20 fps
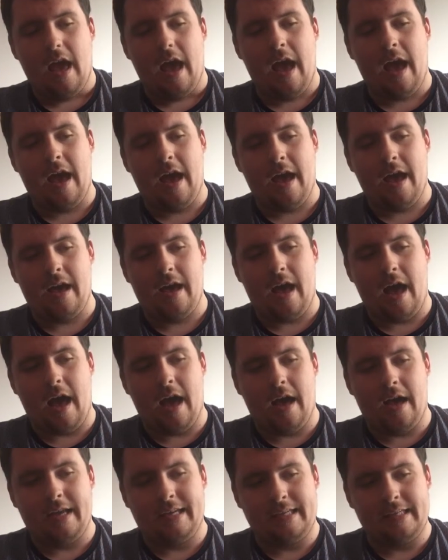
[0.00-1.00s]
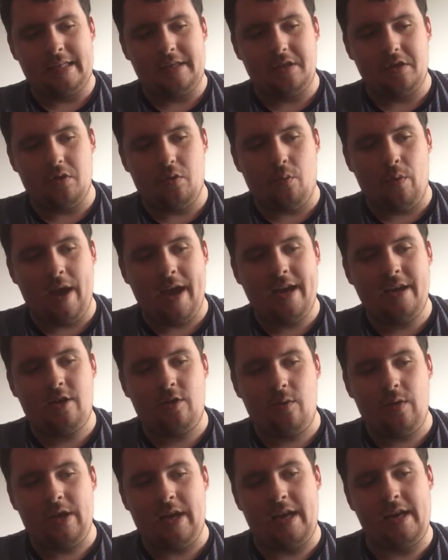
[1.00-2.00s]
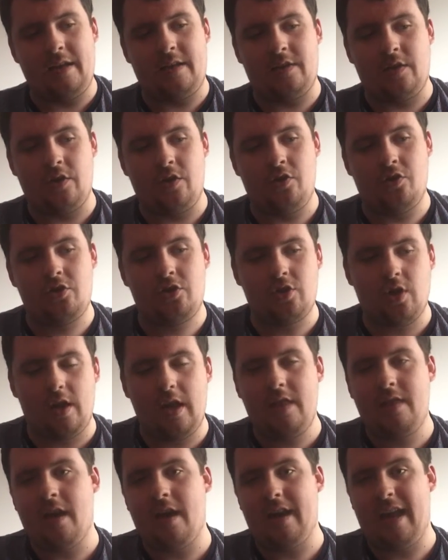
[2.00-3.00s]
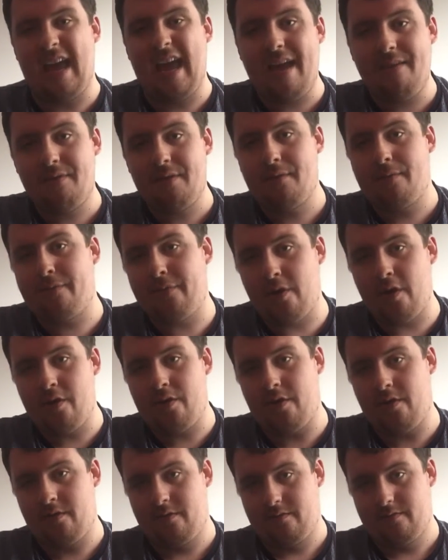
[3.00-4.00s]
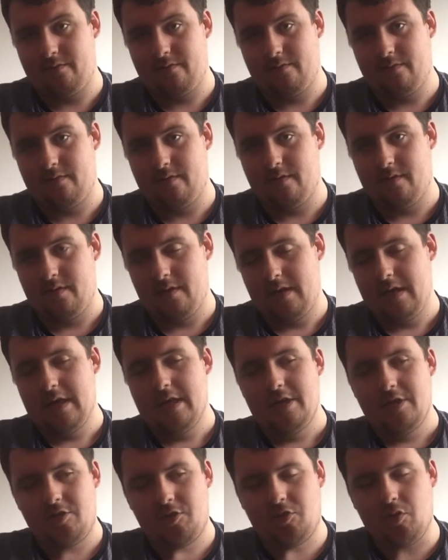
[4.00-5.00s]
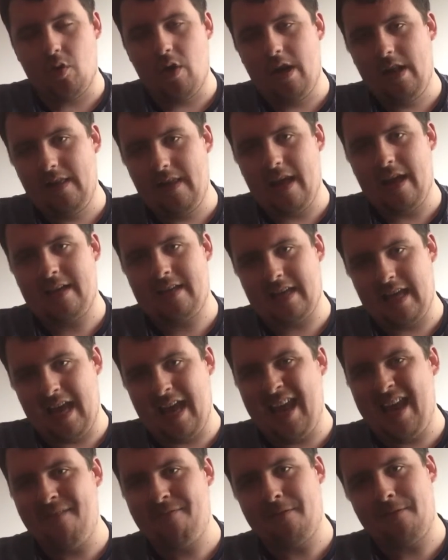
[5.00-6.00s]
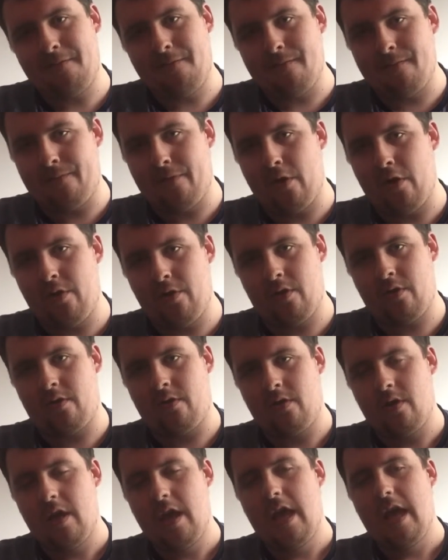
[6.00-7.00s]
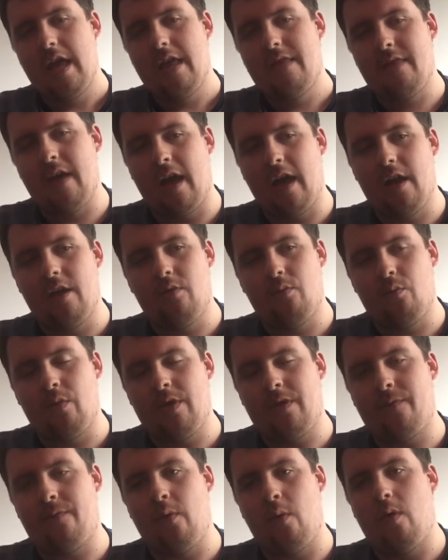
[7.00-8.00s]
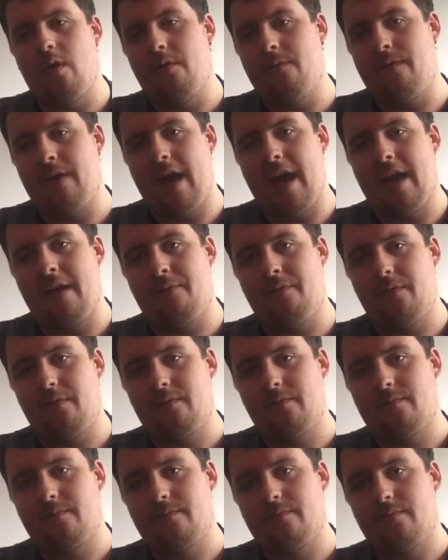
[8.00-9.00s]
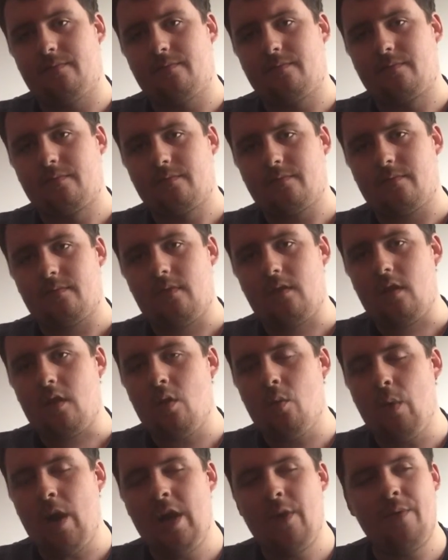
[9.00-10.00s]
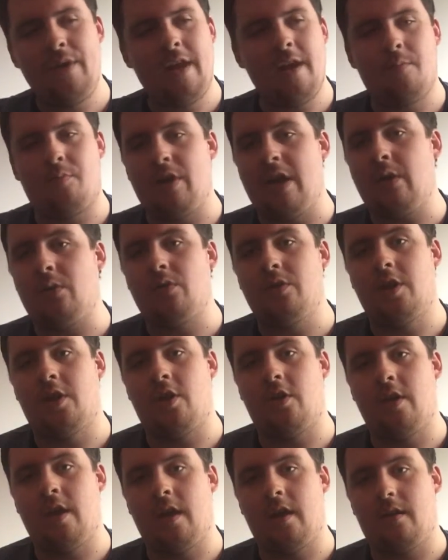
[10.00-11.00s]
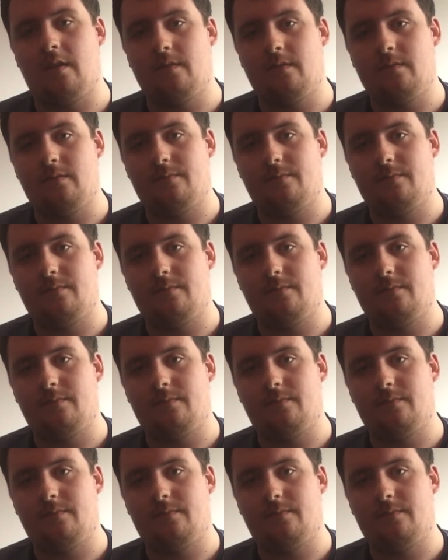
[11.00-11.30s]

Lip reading: And why do we need to sully that even further? Soil that even further than with 4 and 5? Why do we need a prequel to do that?